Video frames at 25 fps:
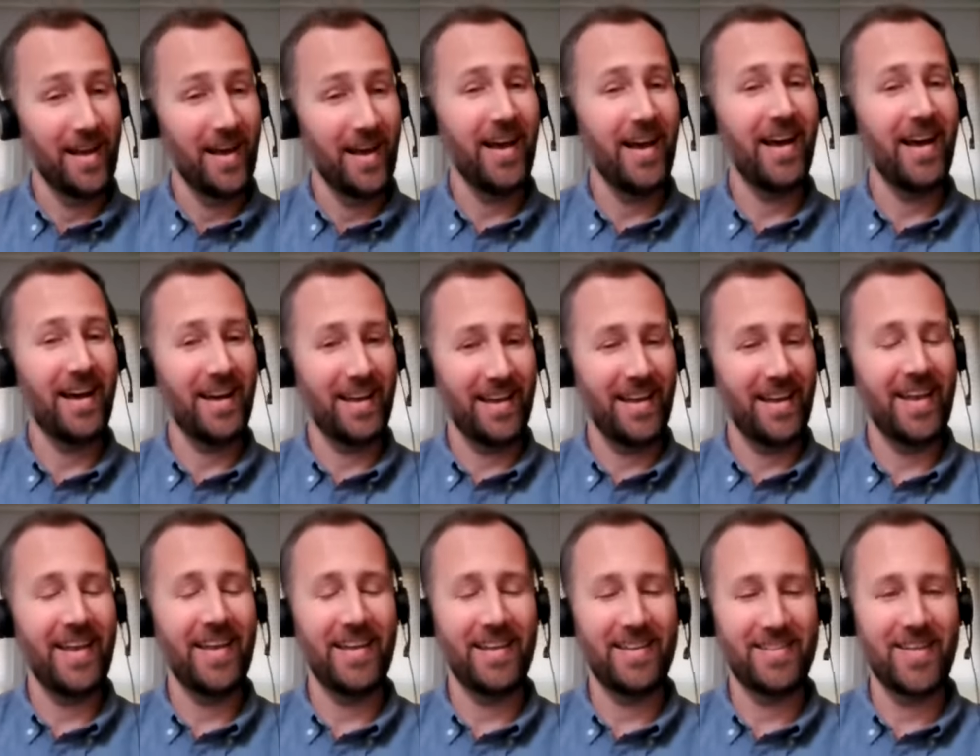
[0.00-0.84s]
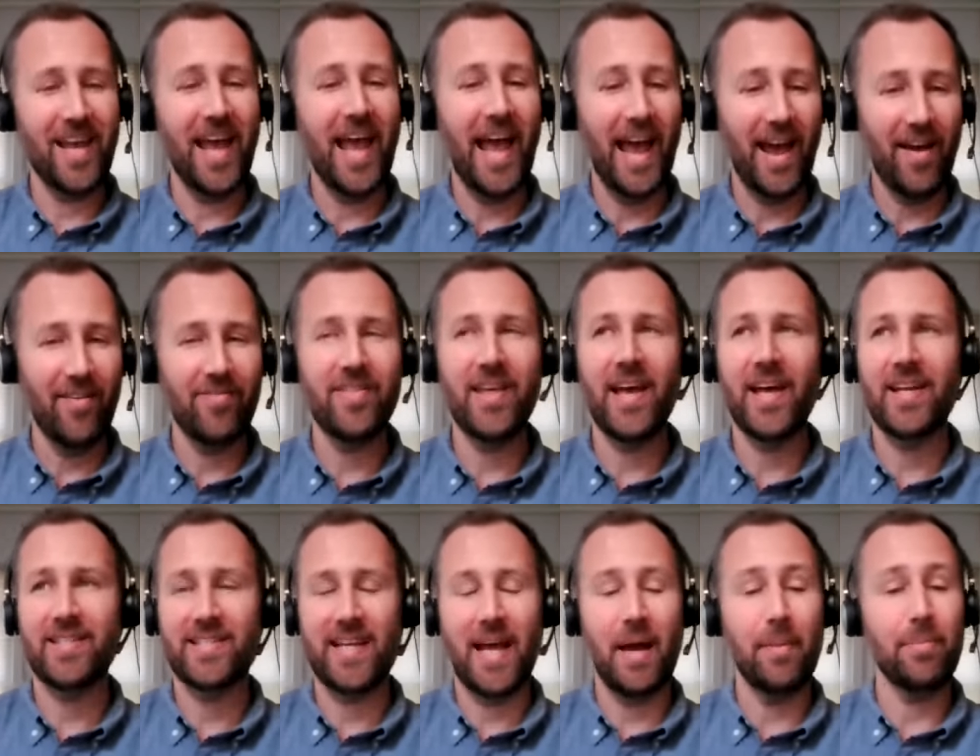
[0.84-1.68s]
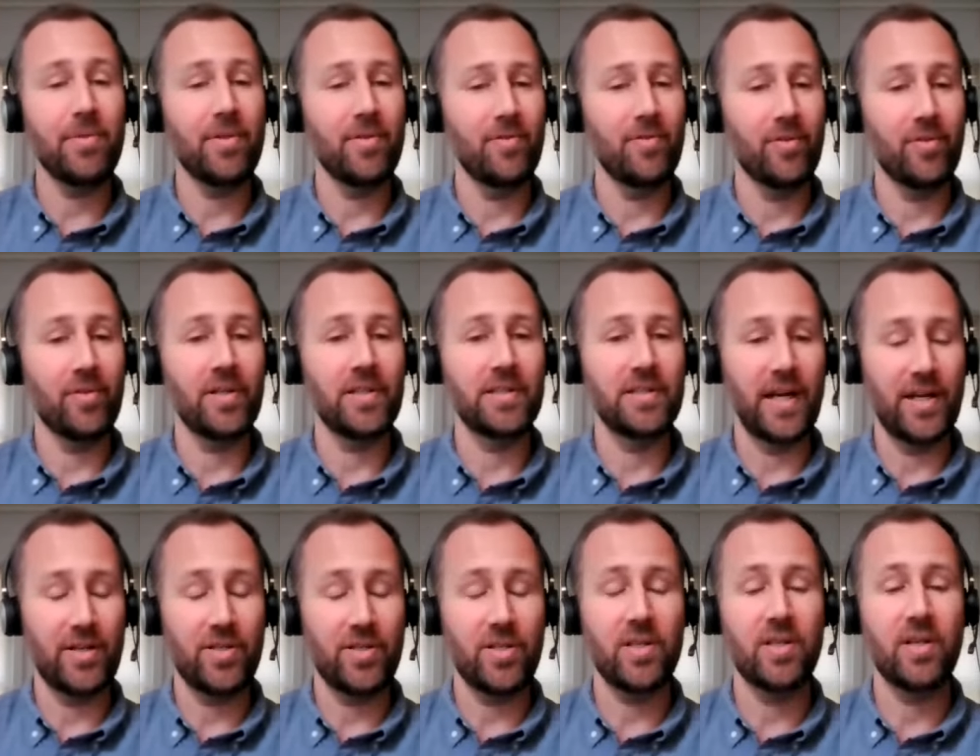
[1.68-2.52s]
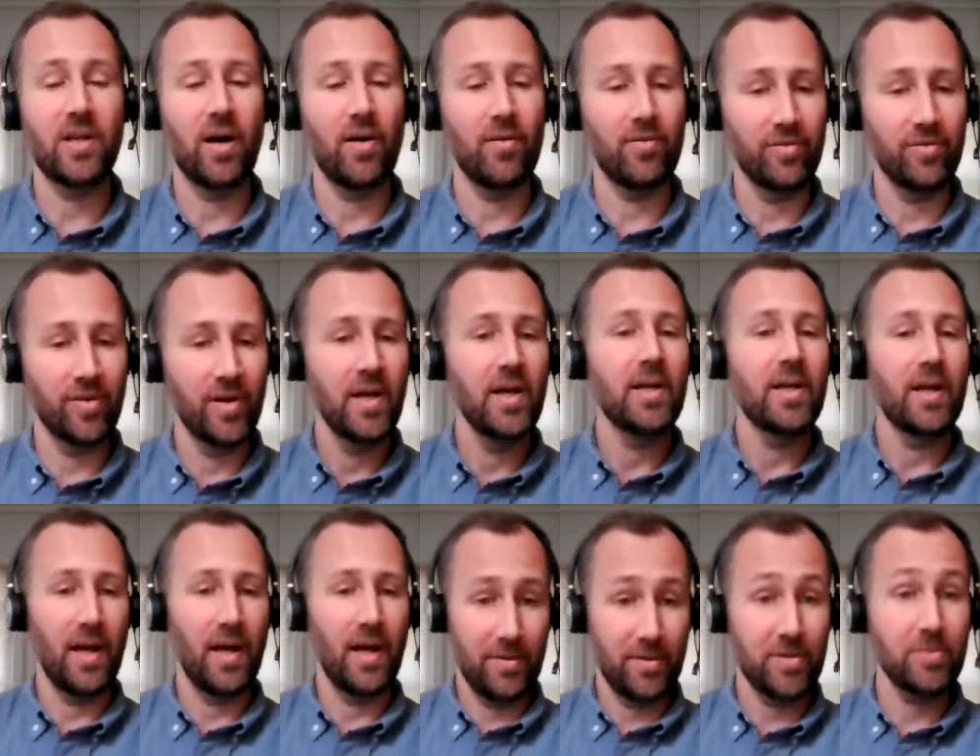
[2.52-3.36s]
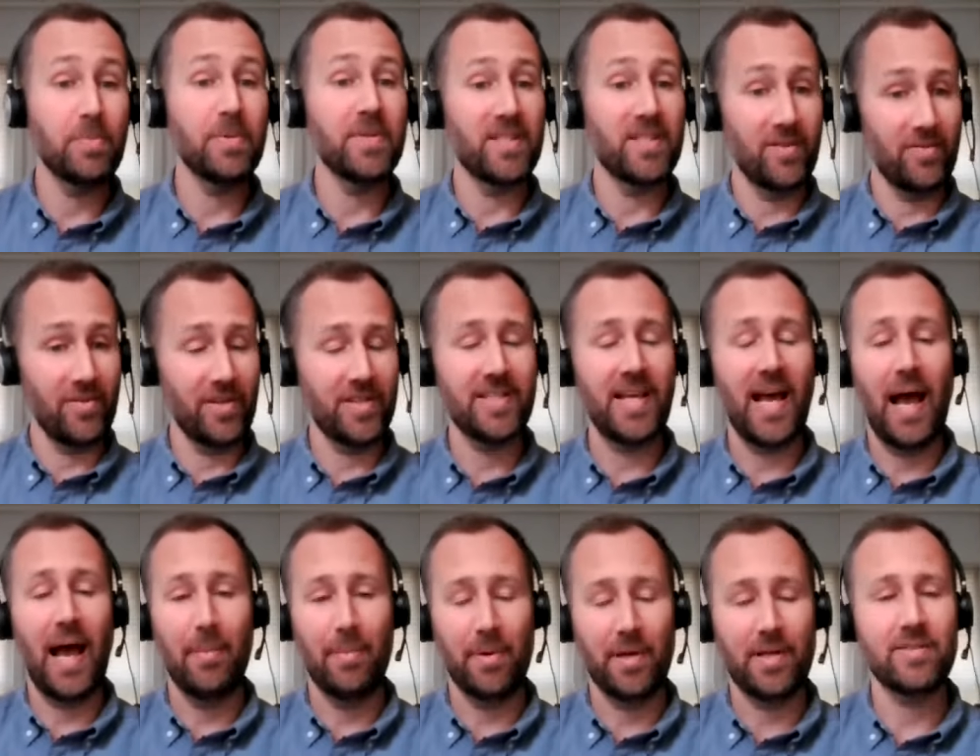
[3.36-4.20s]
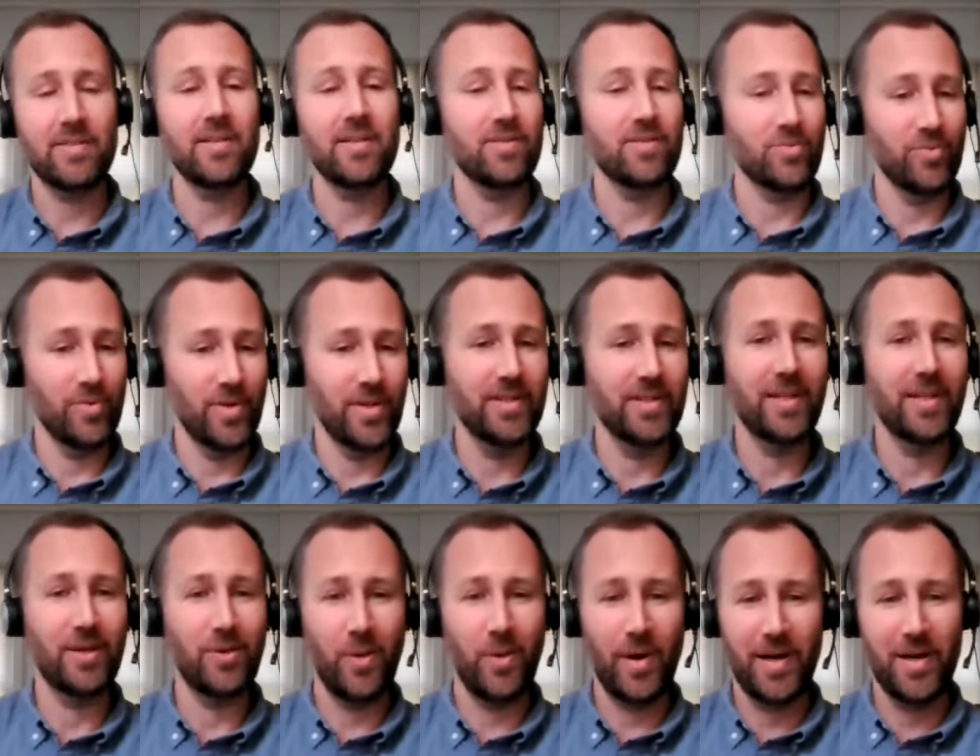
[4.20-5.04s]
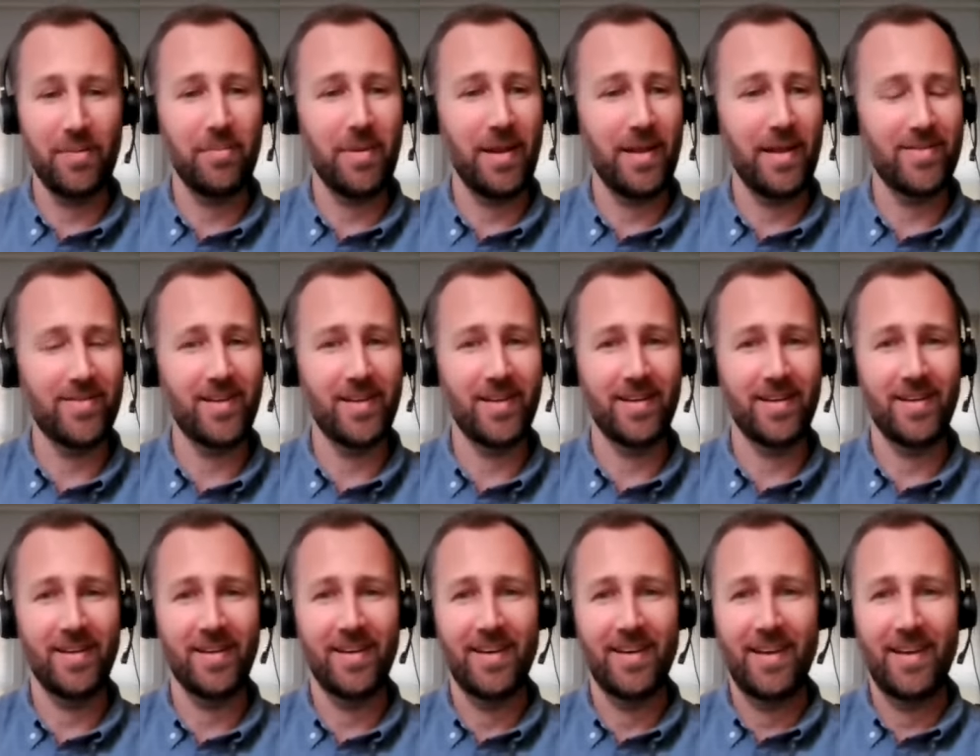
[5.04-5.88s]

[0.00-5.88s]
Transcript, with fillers: Uh, it, to have that depth of a collection of uh, specific topics is really quite amazing.